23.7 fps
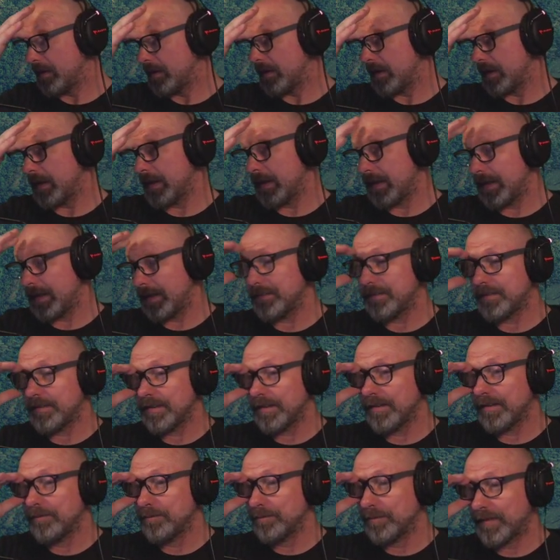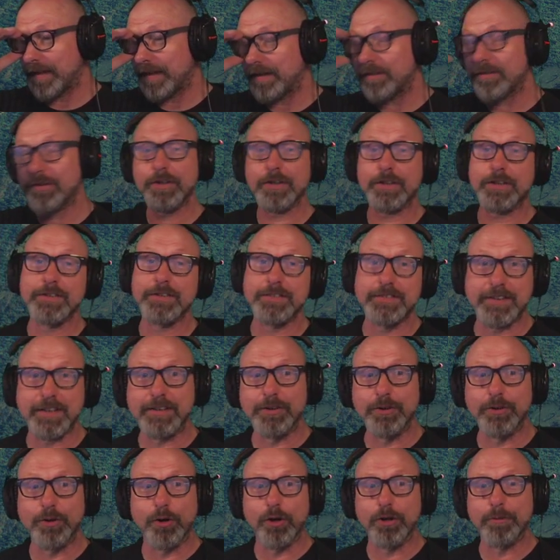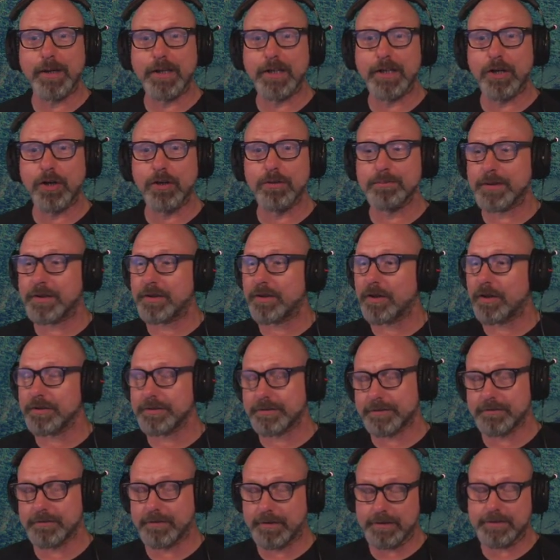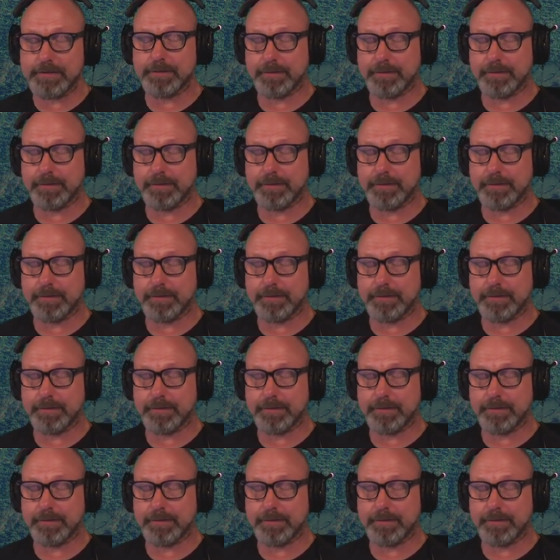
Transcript: And then I'm gonna continue on my own because this